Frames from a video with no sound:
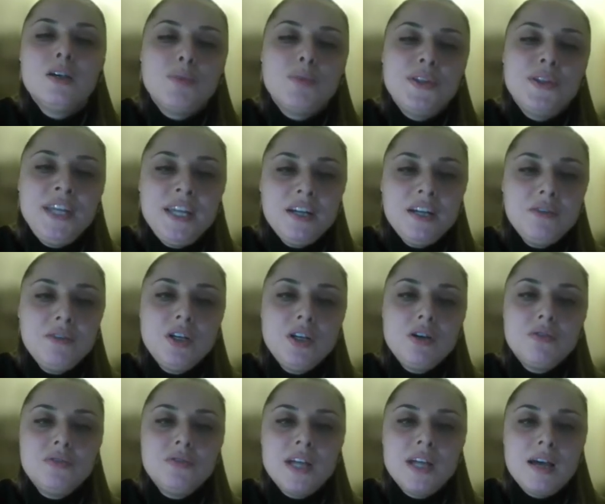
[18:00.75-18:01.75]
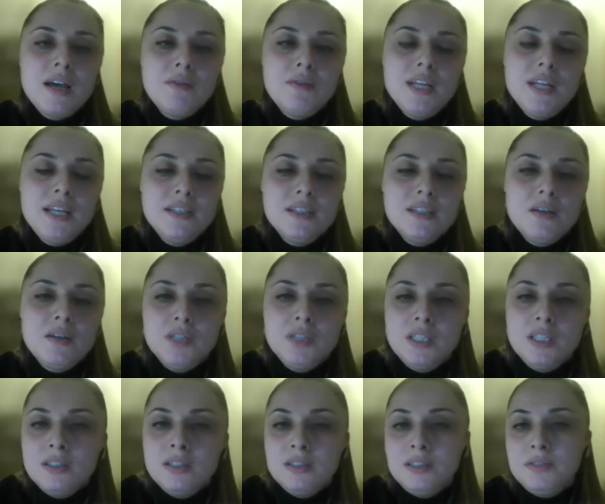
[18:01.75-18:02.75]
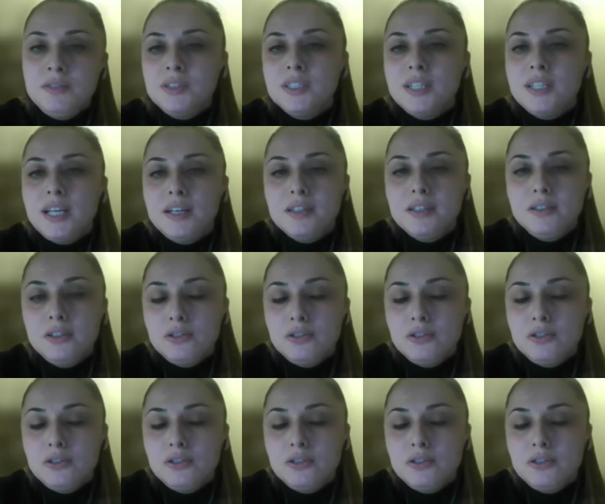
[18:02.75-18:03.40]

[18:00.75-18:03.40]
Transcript: But here we often have data with different data